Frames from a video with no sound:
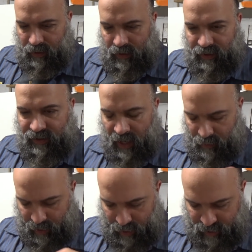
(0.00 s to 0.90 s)
It's not
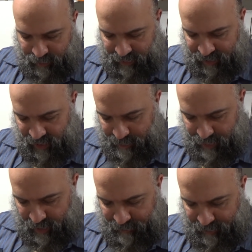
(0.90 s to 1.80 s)
100%
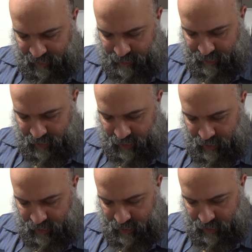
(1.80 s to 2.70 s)
perfect, but
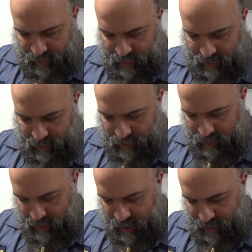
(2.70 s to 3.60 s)

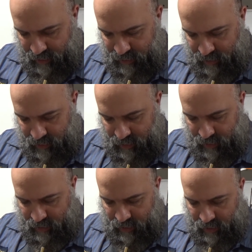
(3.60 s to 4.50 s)
yeah, it is.
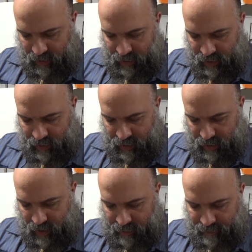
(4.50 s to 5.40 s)

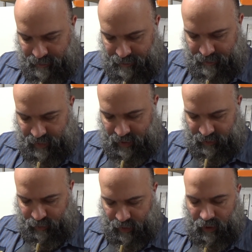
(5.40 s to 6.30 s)
Yep, it
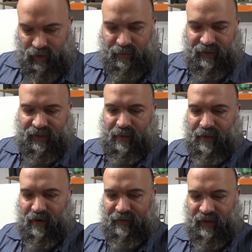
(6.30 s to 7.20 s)
is 100%
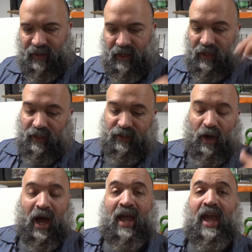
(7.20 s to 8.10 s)
perfect.
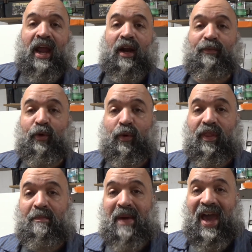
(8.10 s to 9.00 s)
So I ended up doing
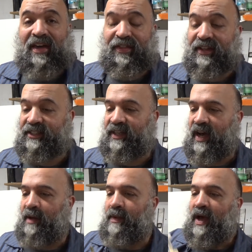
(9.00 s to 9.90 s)
the math this
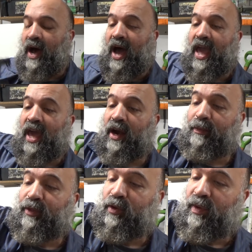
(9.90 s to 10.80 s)
time. I ended
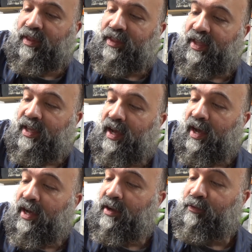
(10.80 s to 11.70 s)
up doing
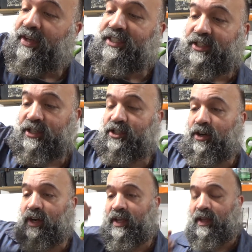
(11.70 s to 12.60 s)
the research
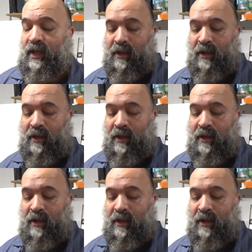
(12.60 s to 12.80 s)
on it,